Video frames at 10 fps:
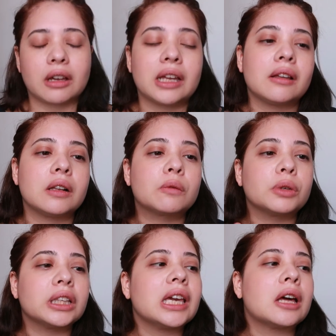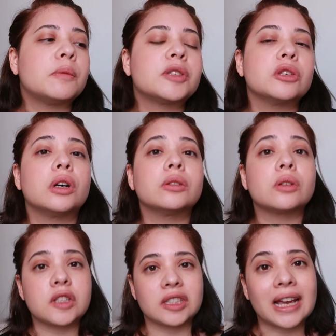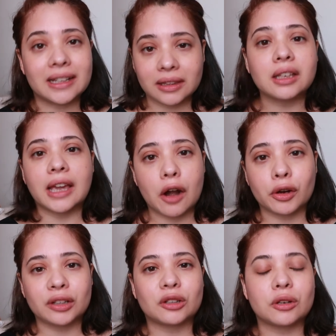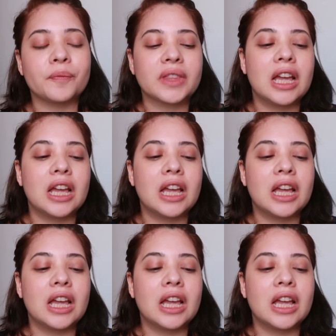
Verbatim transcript: and it really helps you understand the character.